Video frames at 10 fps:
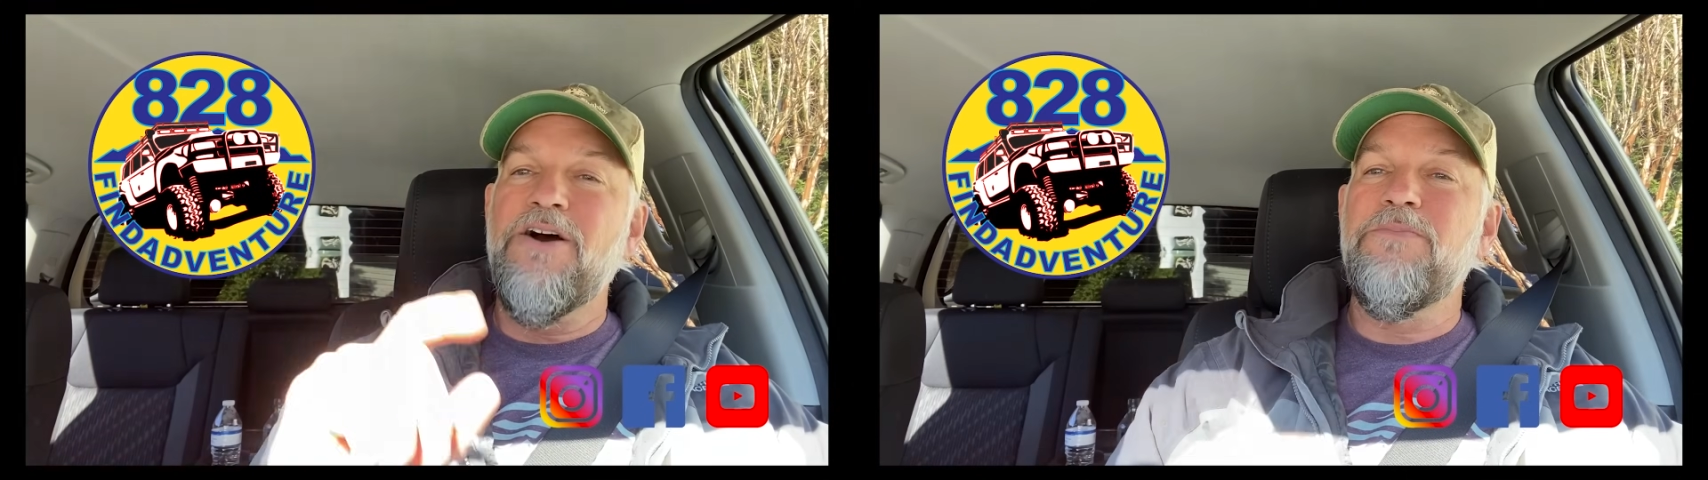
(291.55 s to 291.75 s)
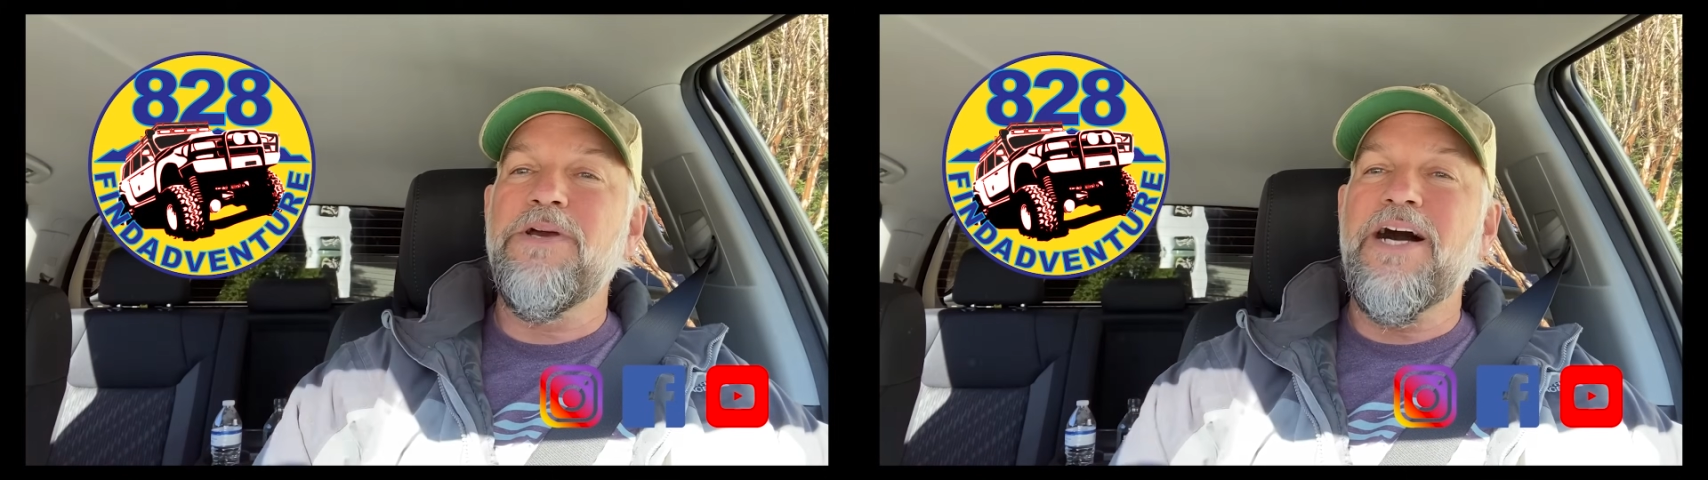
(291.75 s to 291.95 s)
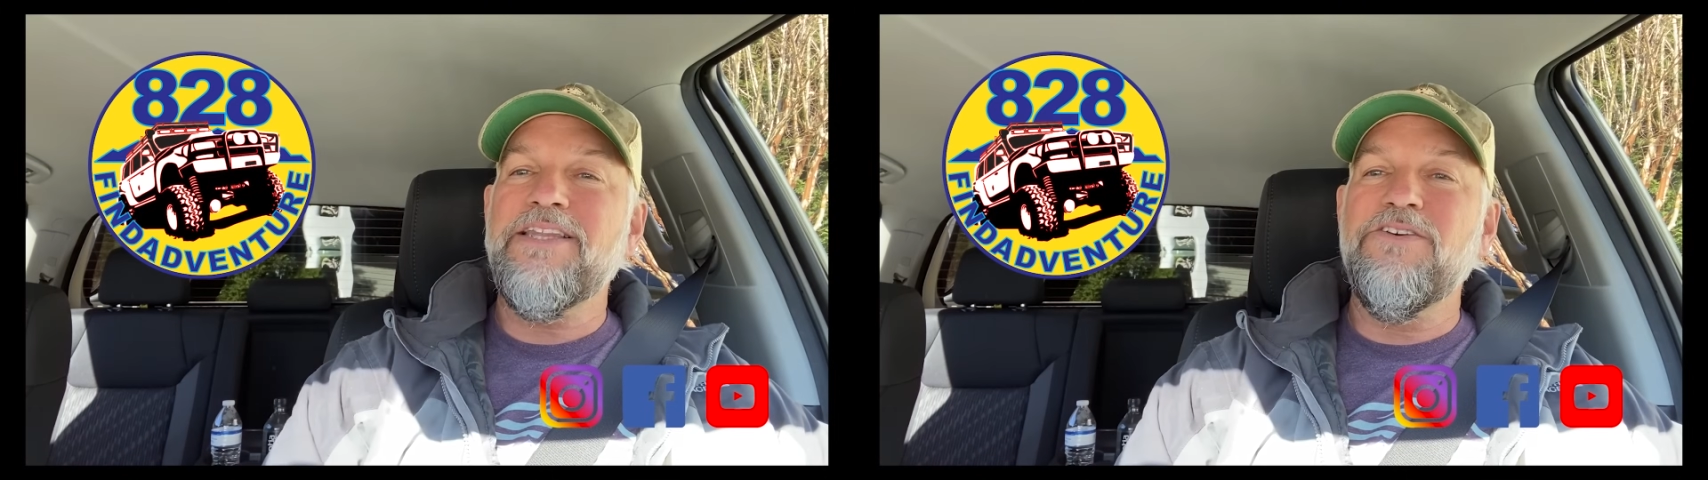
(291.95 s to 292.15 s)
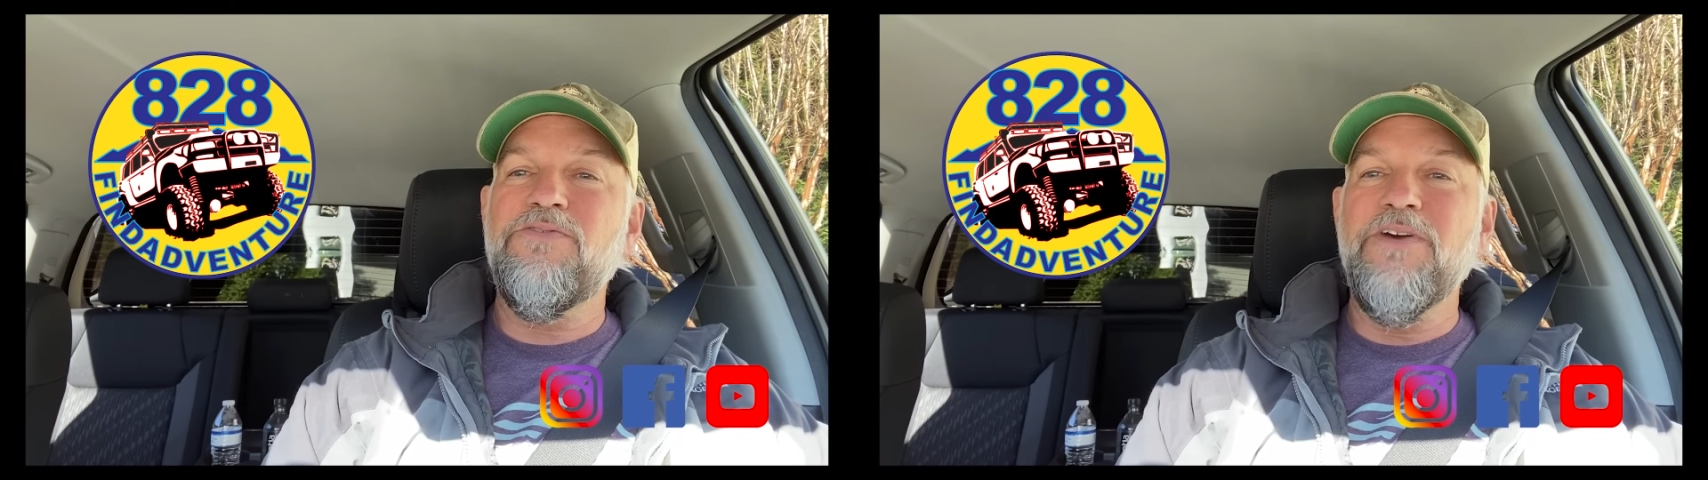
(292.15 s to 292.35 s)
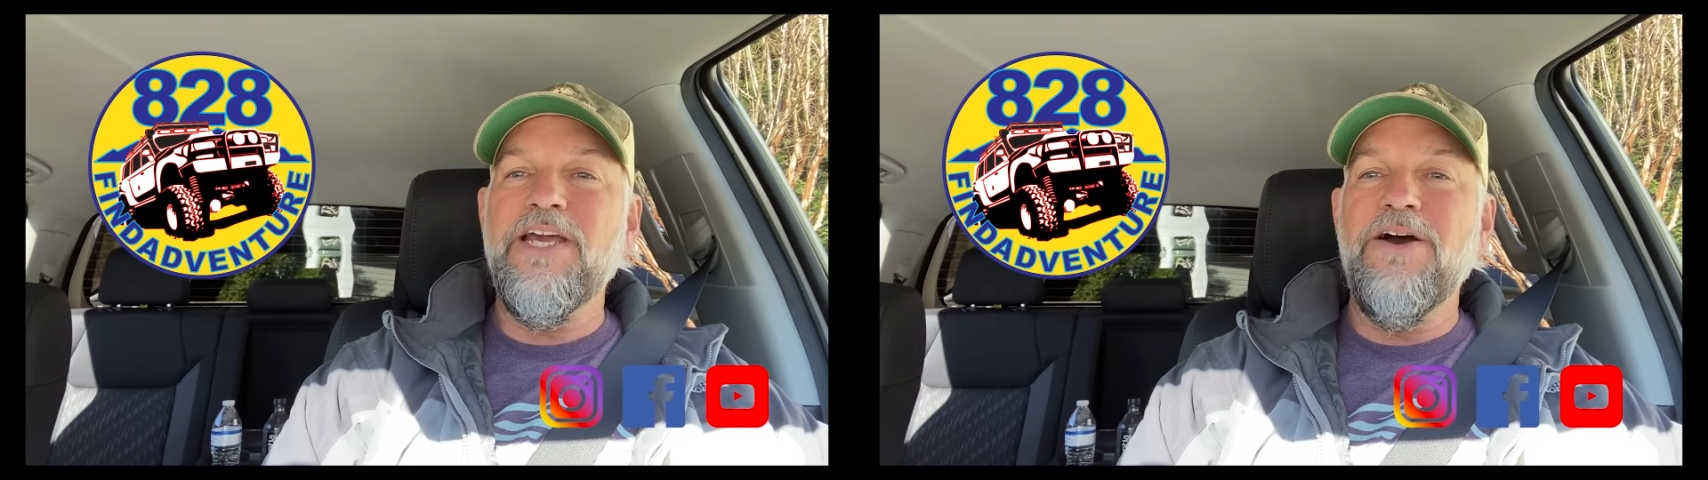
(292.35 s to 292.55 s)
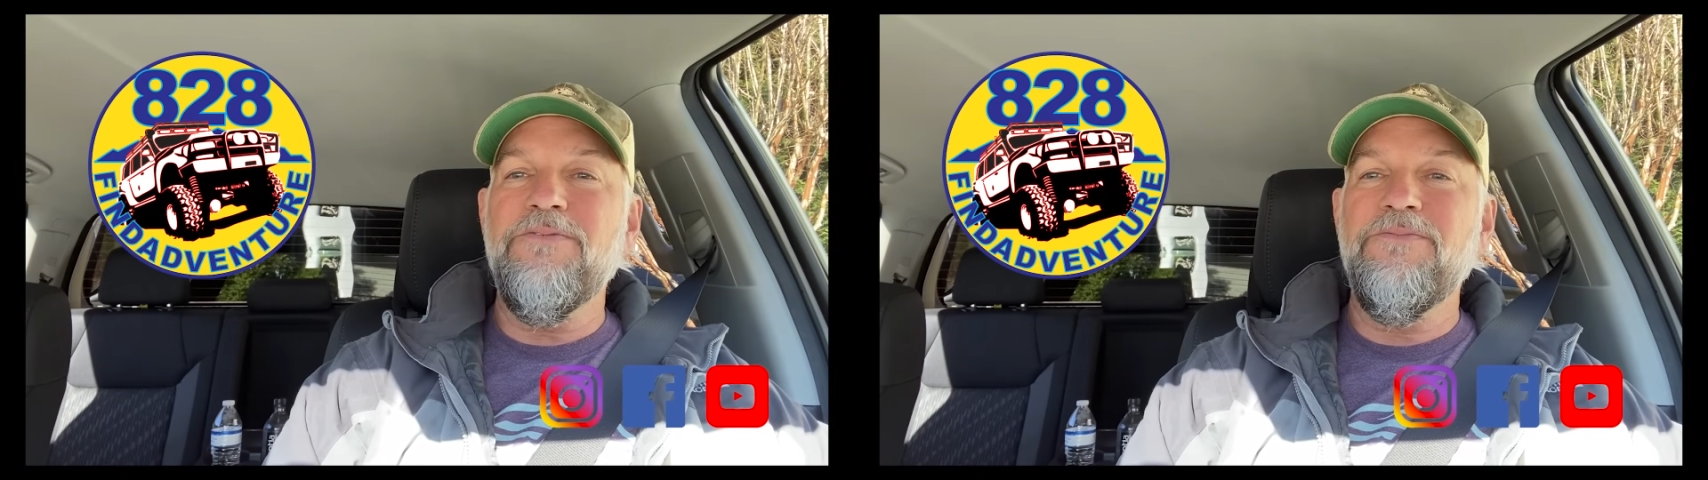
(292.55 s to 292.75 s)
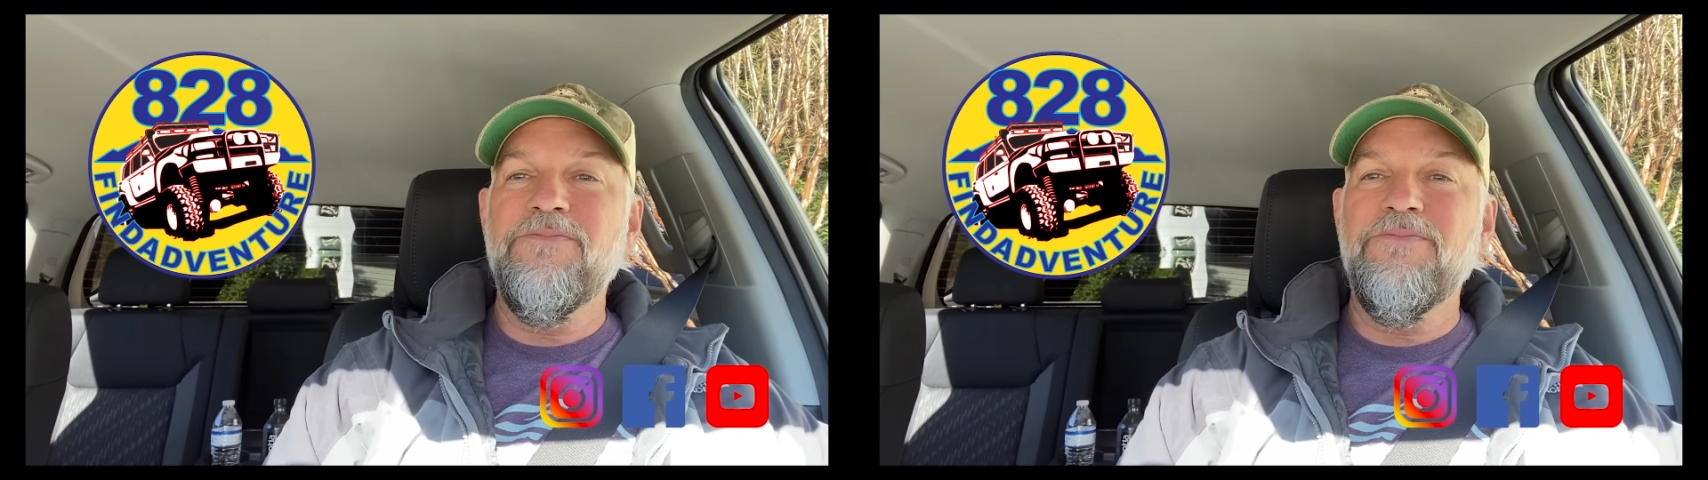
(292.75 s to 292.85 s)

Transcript: hope you liked this video.